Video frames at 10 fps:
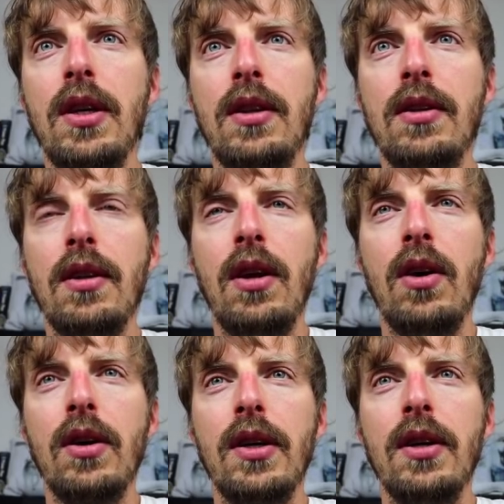git
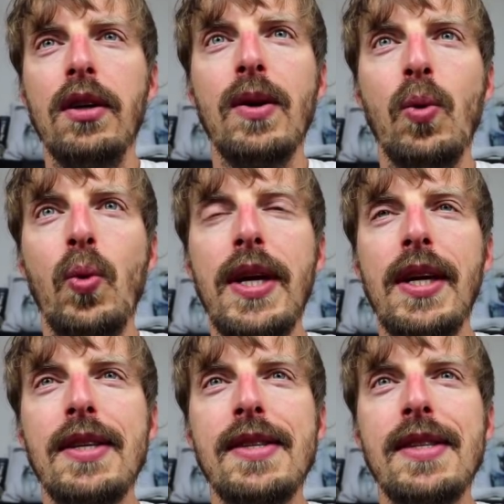log, we
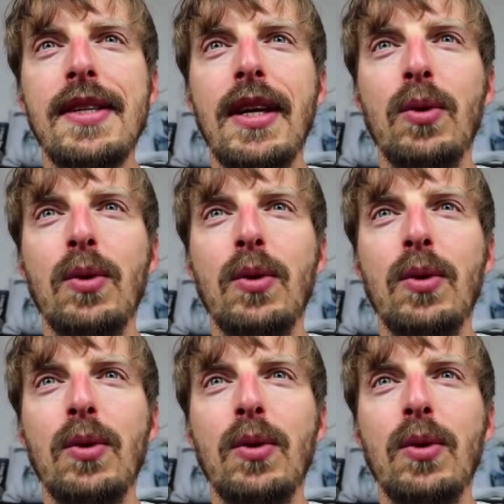can see